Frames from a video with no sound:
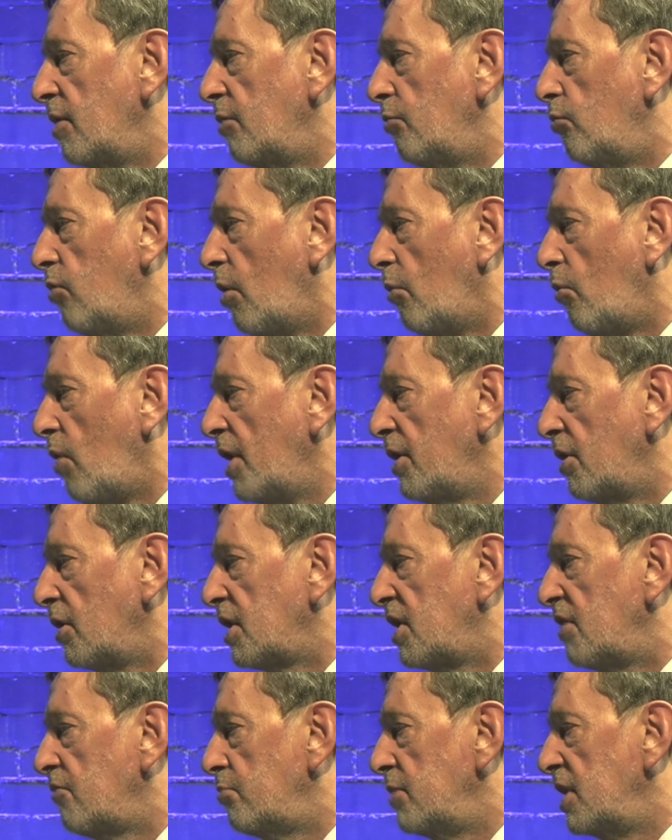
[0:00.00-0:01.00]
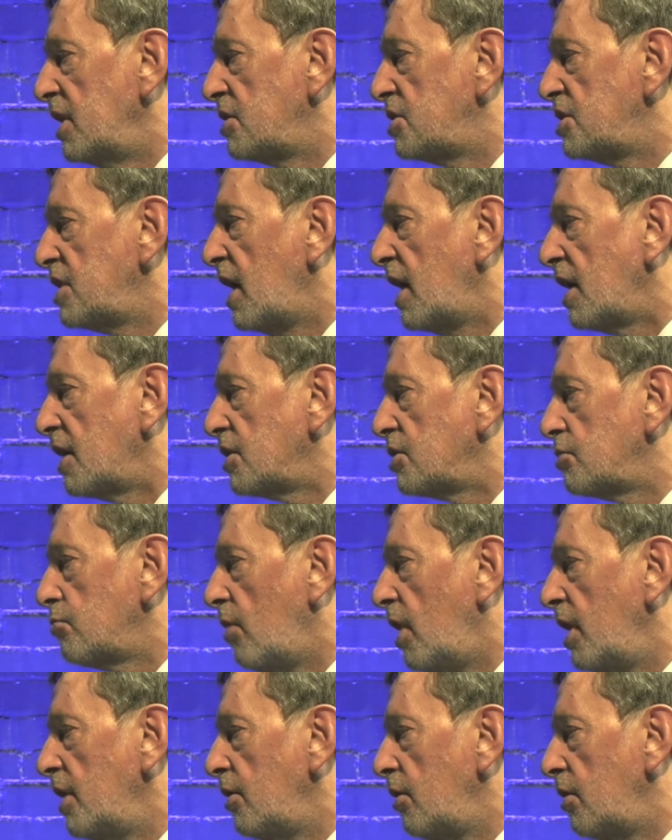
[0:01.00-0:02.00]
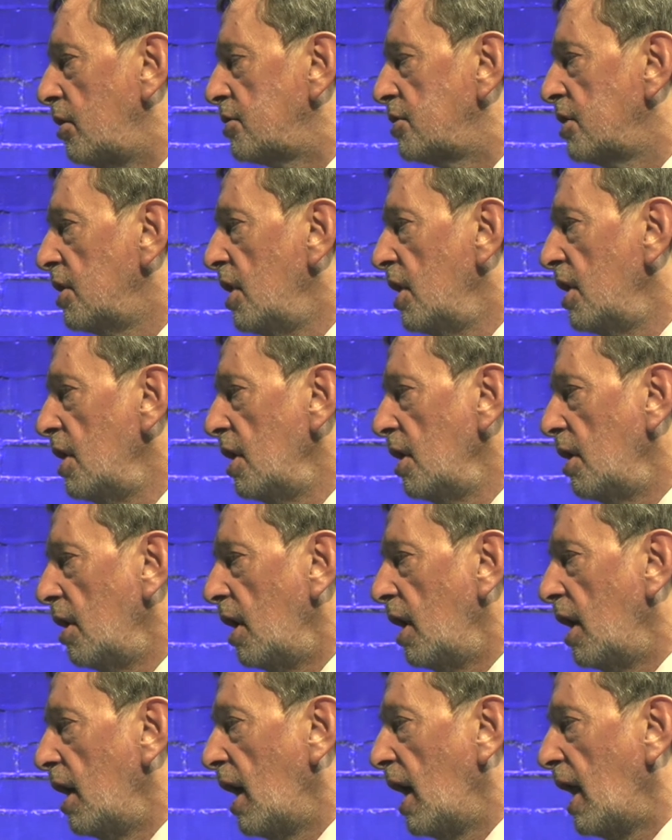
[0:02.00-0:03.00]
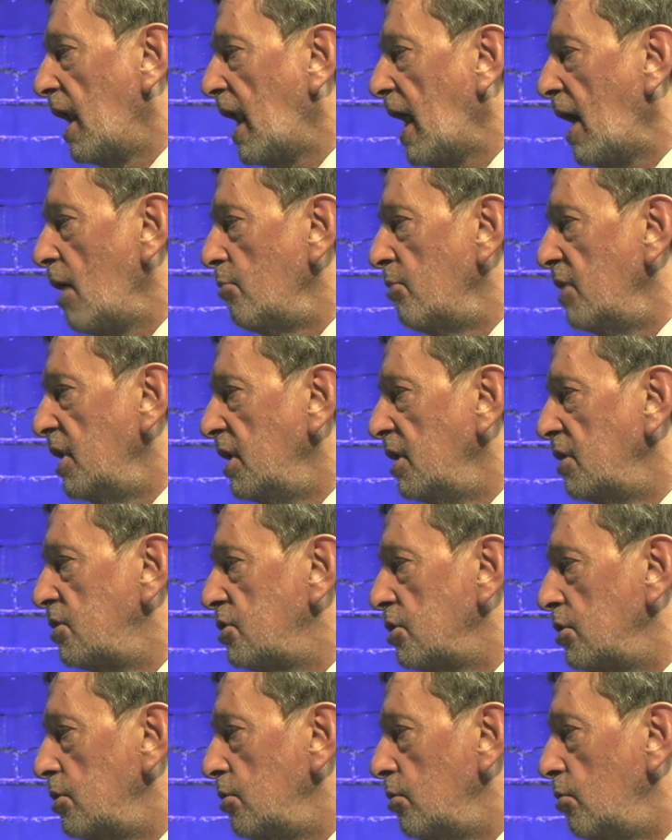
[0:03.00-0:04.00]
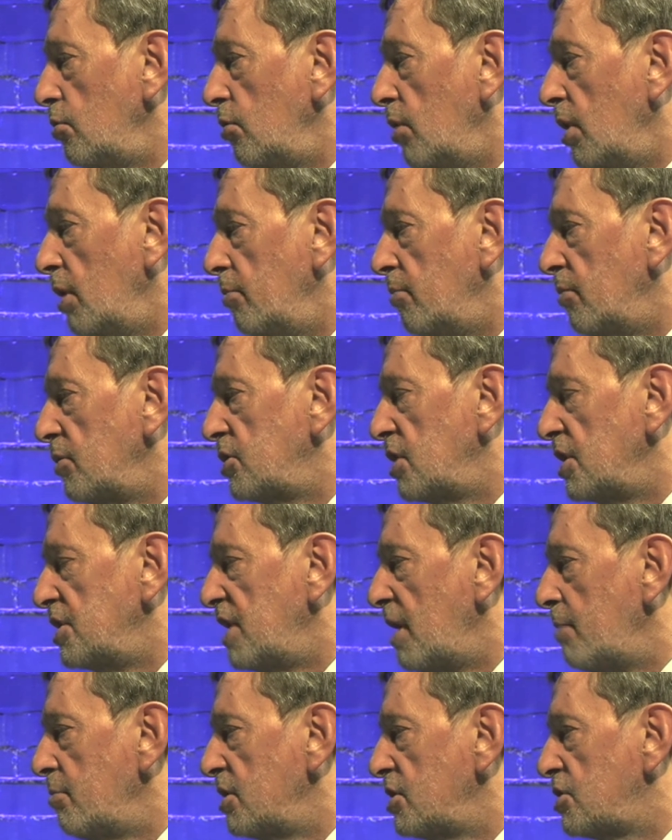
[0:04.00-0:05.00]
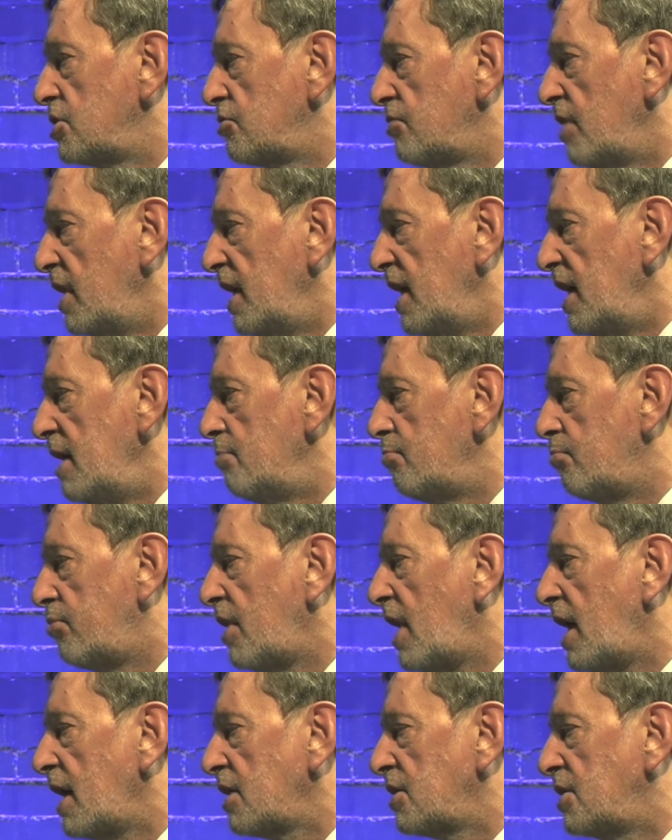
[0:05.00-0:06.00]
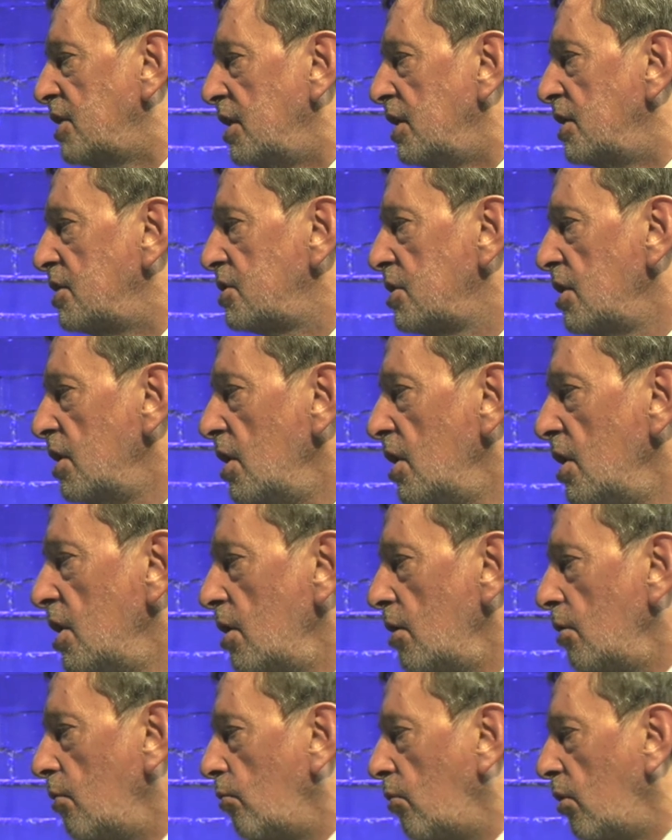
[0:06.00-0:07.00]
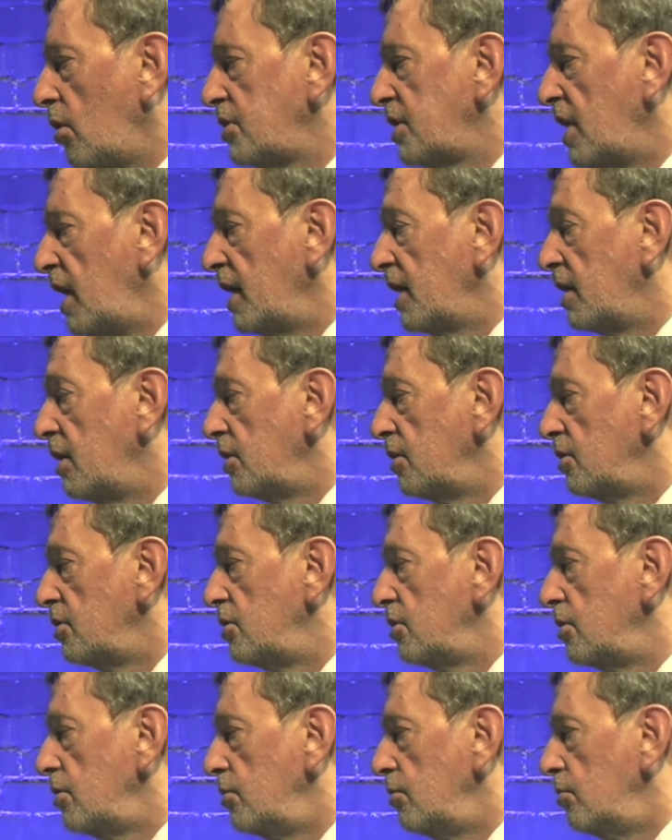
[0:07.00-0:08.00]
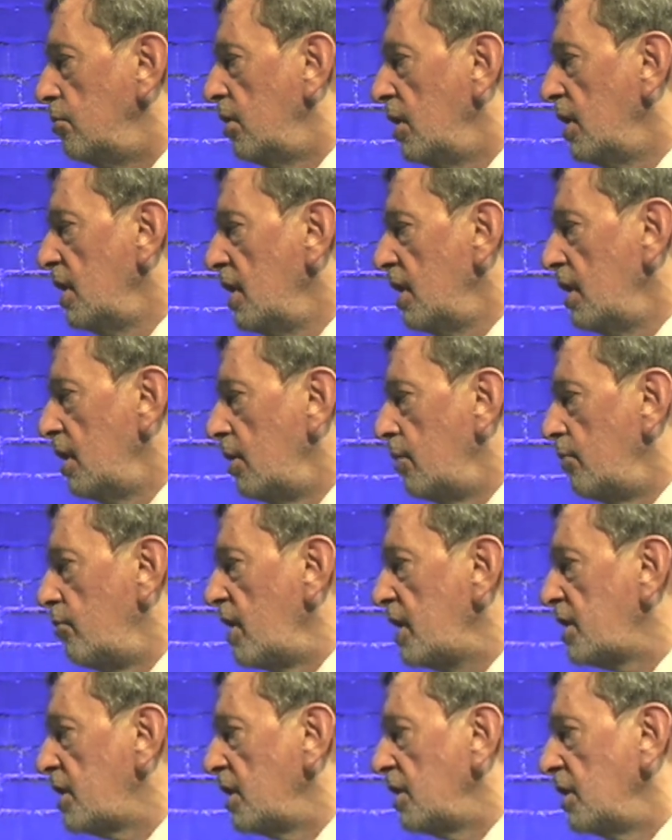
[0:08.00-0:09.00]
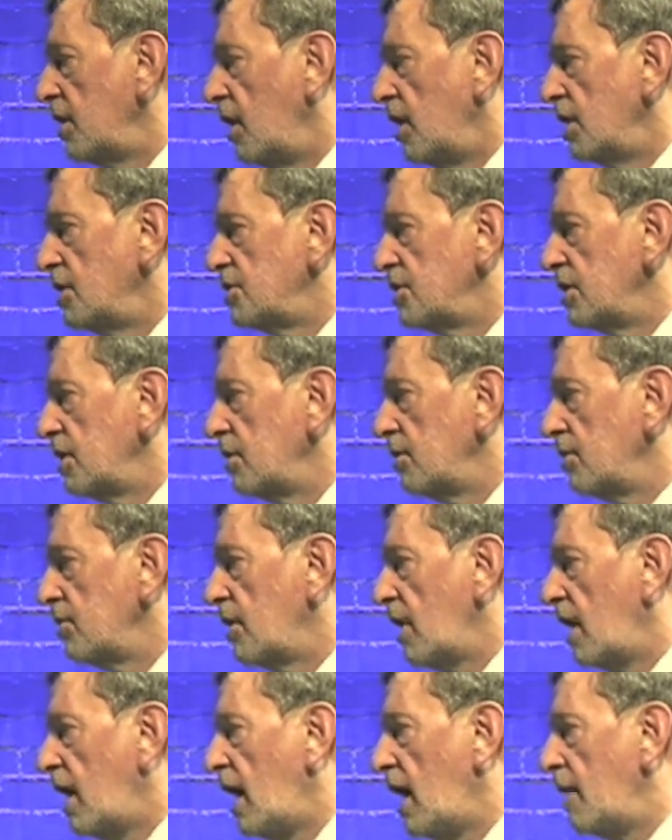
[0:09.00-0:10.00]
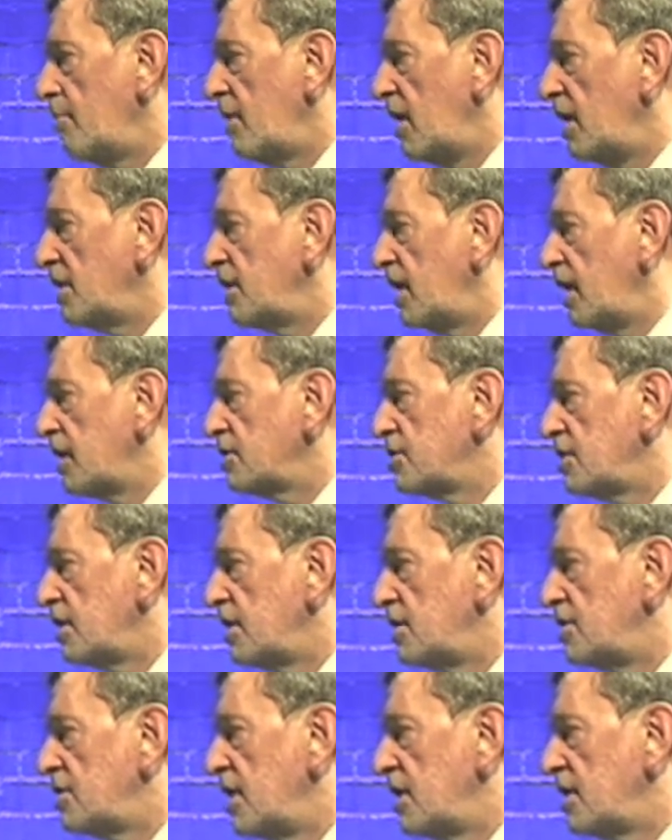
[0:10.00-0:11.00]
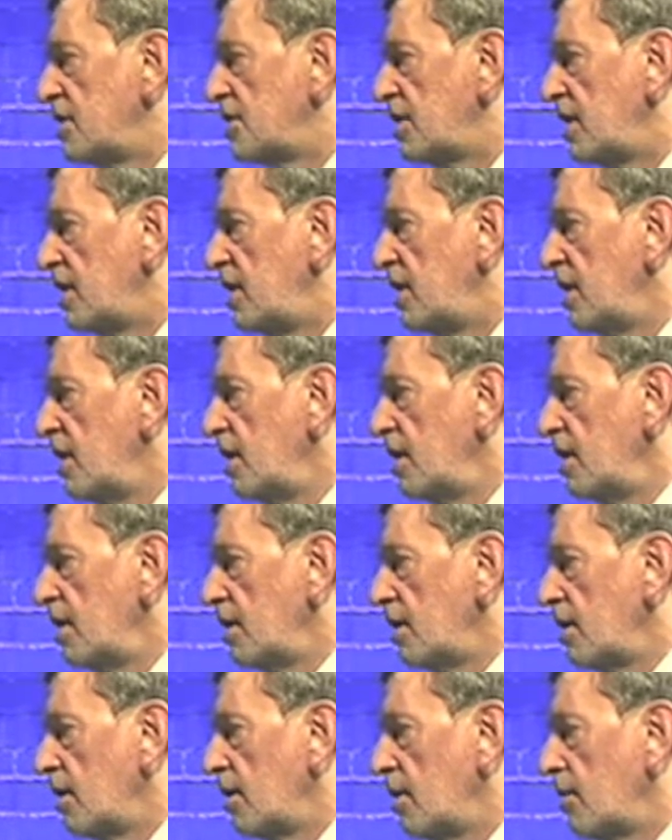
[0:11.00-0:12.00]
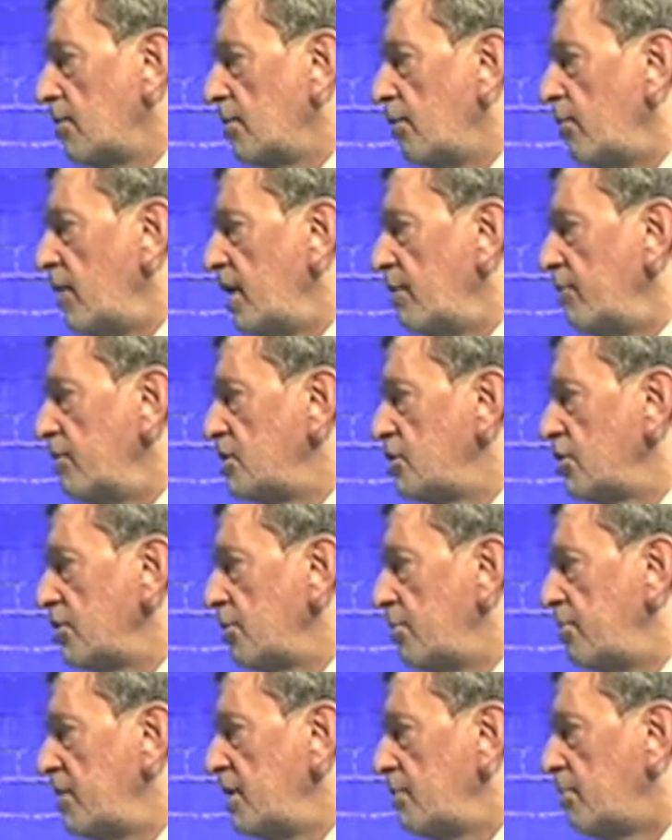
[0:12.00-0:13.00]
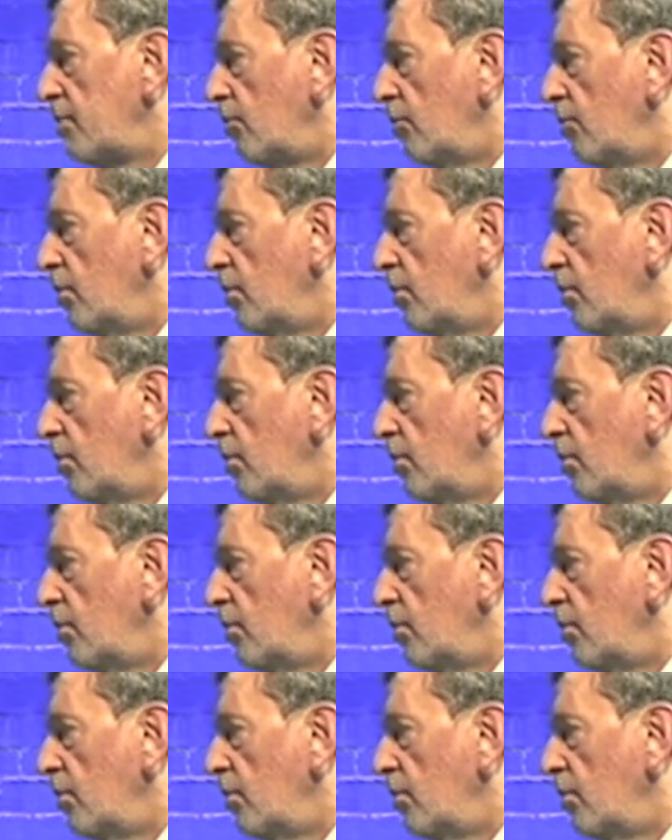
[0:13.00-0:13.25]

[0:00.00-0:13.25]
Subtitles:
why not give me a chance, why not allow me to demonstrate in practice what I can do, recognising that I might actually change the way in which other people